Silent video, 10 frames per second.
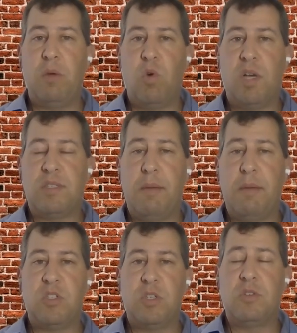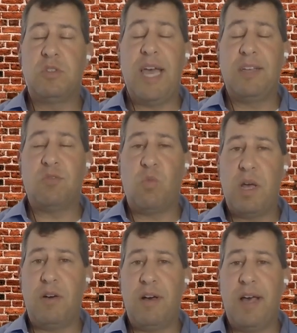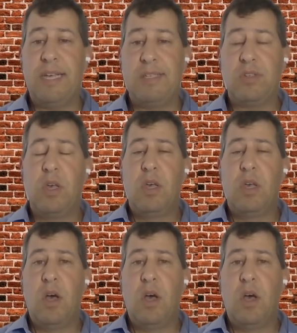Russ episodes, as well as